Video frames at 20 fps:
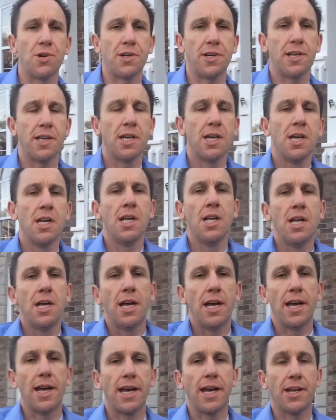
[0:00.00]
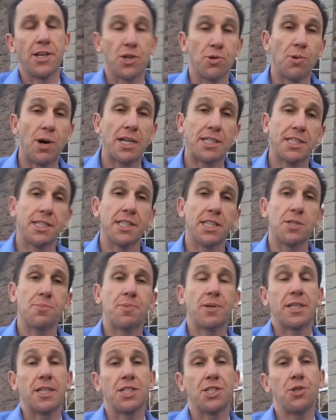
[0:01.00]
popcorn and you're watching this
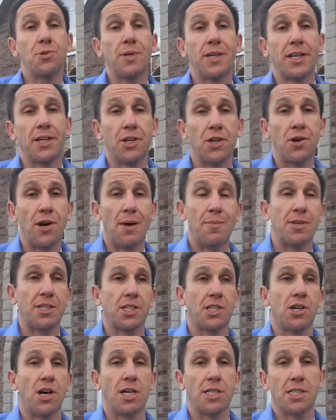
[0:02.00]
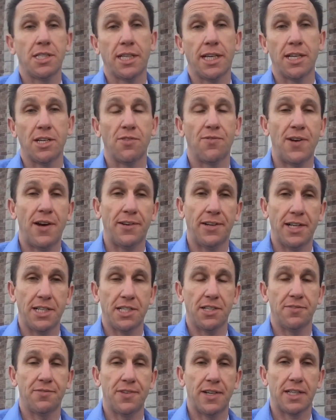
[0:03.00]
because you want to know how much it costs to get your
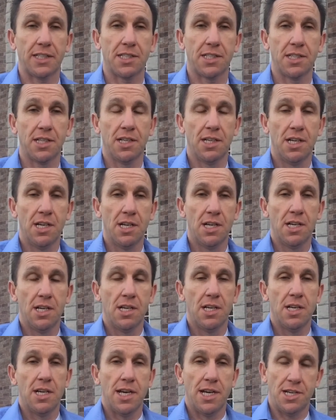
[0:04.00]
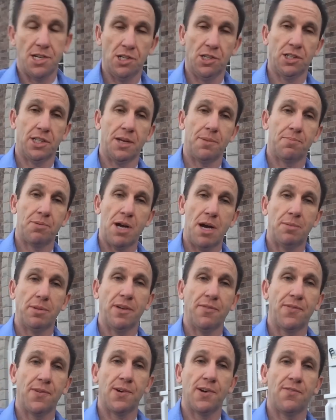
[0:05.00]
foundation fixed. And you're looking
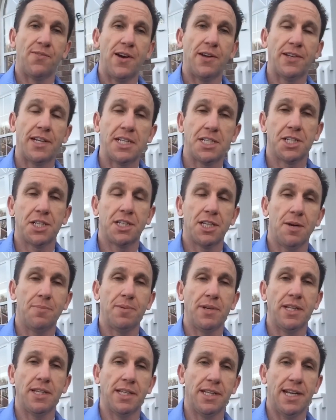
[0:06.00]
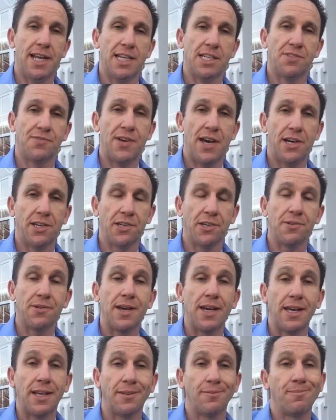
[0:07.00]
probably for a foundation company that adds value.
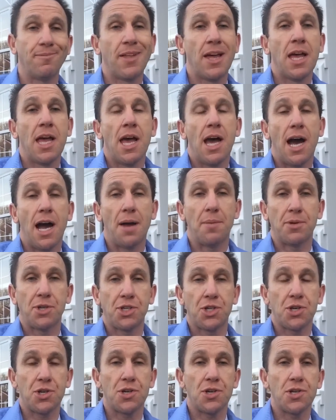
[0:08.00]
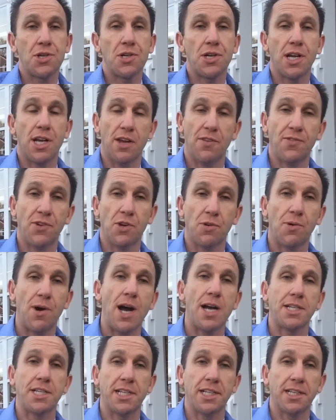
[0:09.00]
And I'm sure if you're
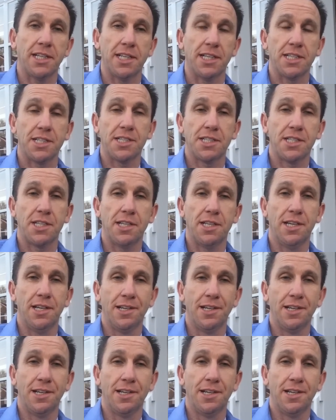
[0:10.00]
watching this,